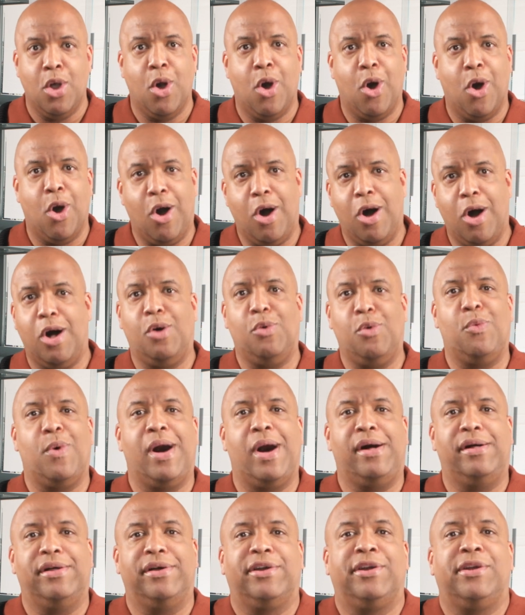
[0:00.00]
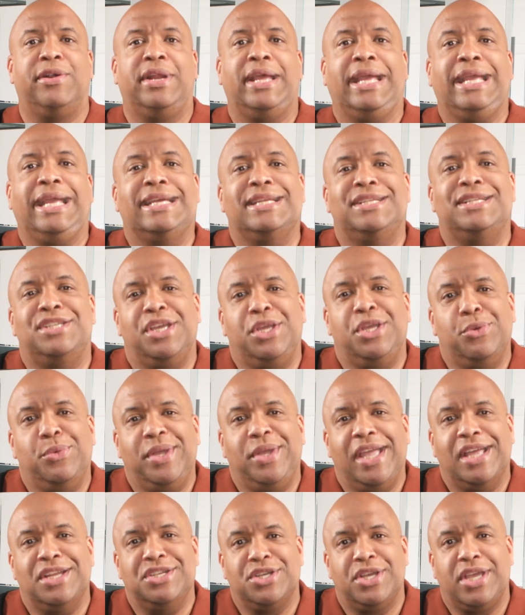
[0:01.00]
all while earning continuing
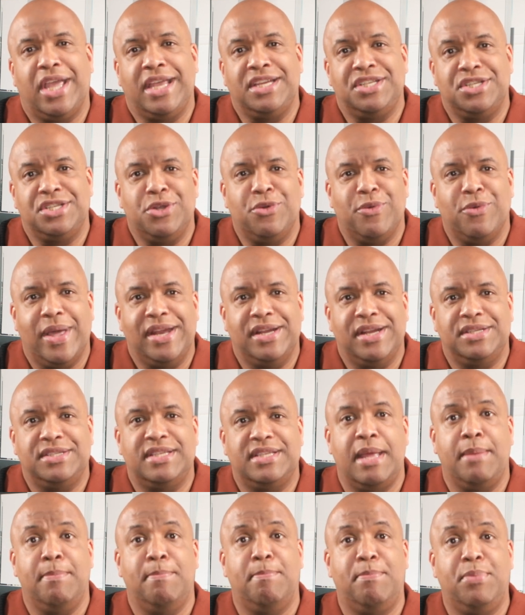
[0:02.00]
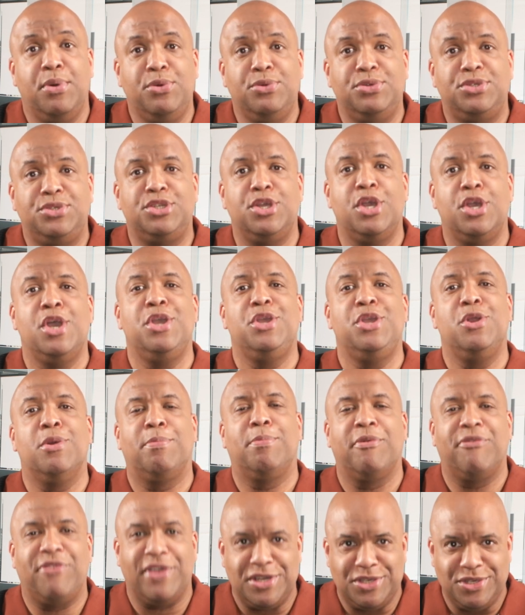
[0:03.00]
education credits that boost your
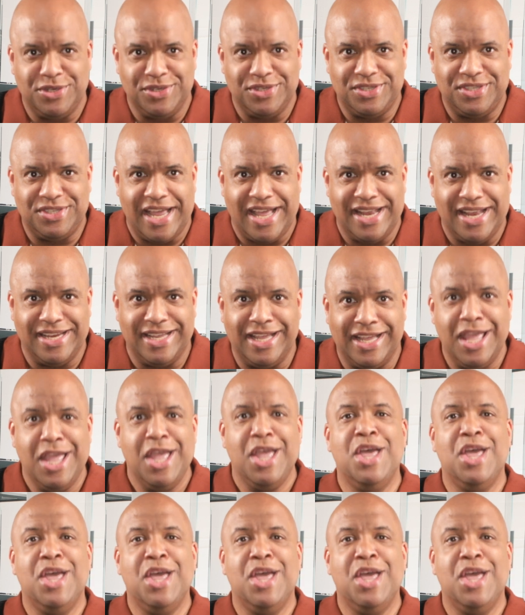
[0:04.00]
professional standing.